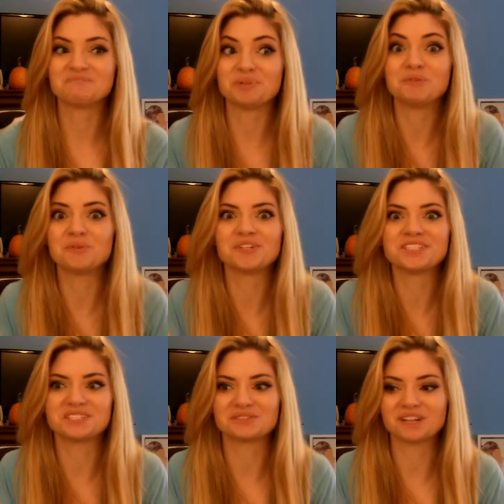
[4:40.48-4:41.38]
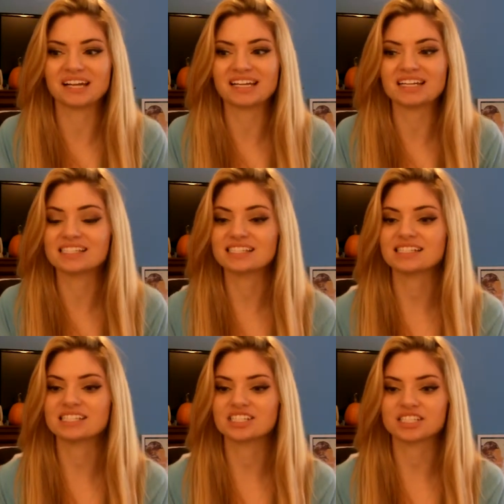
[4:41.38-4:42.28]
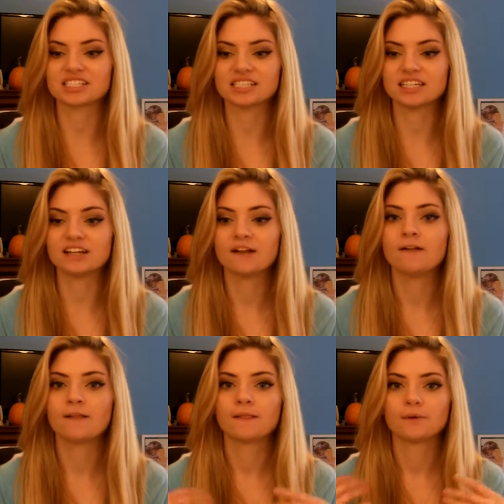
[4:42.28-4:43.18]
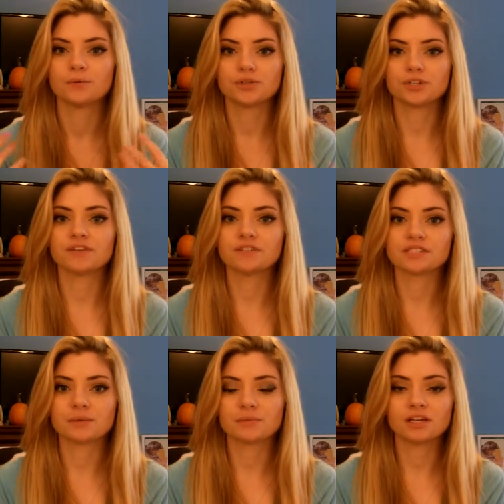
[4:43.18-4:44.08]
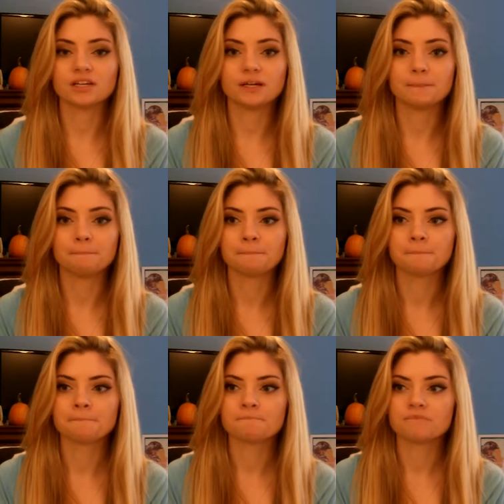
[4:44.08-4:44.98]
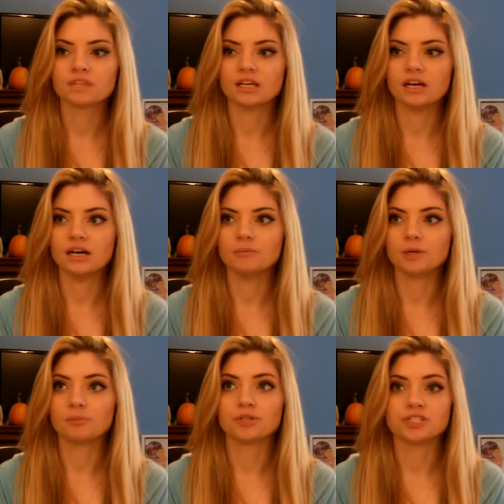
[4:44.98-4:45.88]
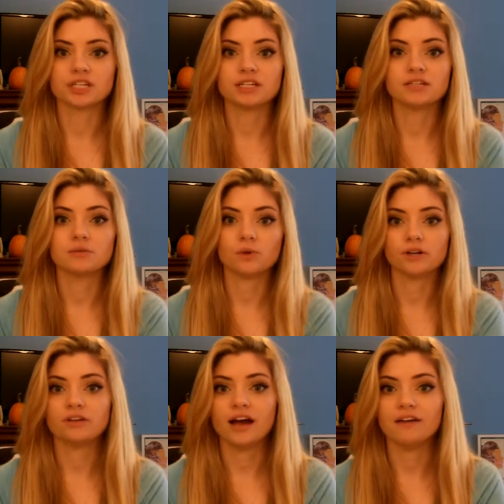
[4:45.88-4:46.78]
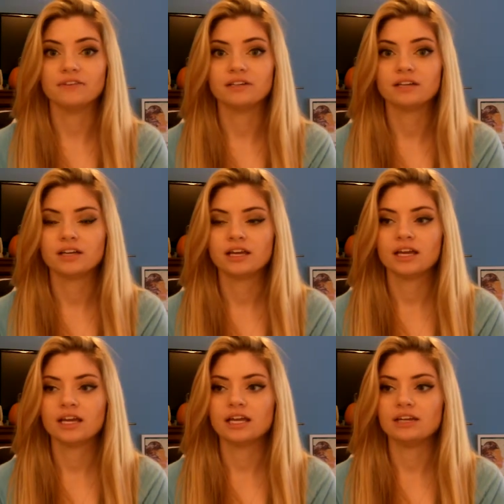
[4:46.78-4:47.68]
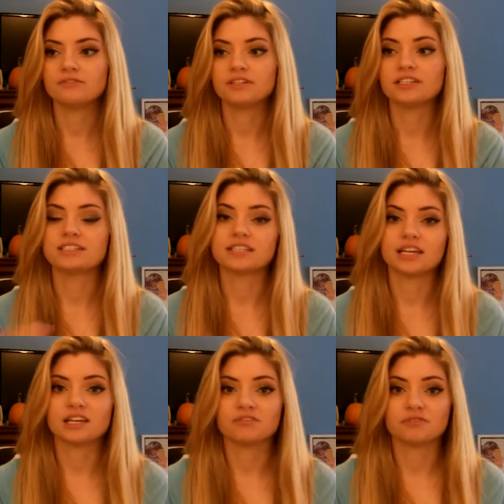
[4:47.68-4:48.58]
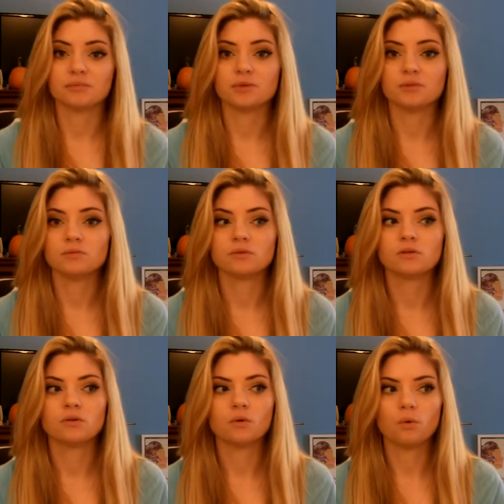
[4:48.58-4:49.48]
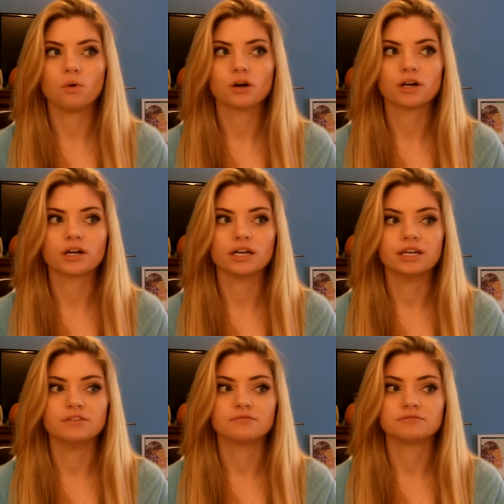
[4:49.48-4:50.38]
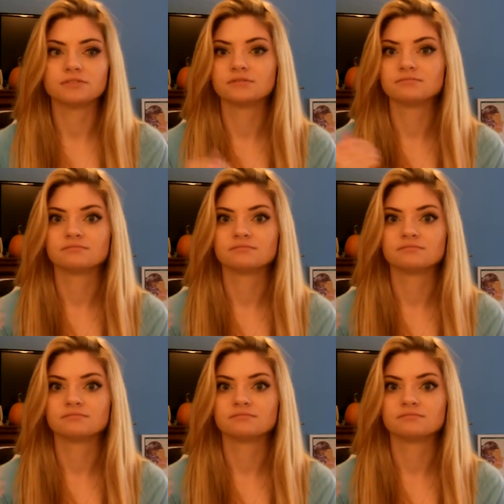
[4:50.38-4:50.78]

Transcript: and people in general, I guess, is just that when you're given something good, um, appreciate it while you have it. And if it gets taken from you, or if,